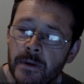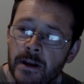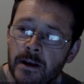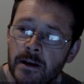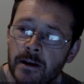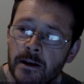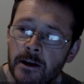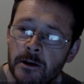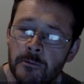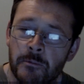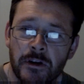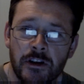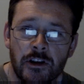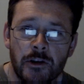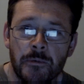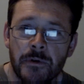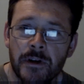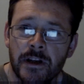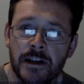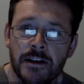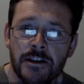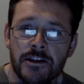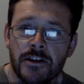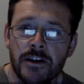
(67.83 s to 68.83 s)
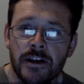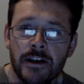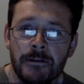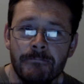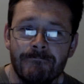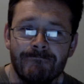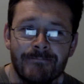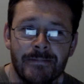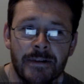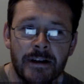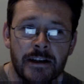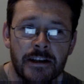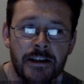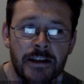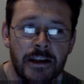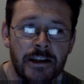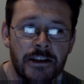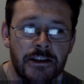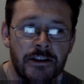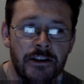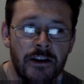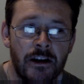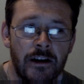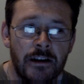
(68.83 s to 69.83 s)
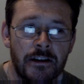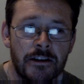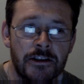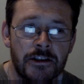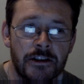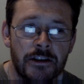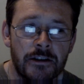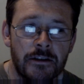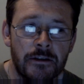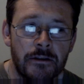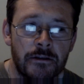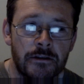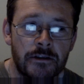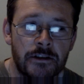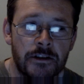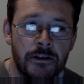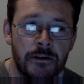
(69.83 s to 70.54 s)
He picked up an injury, and it's starting to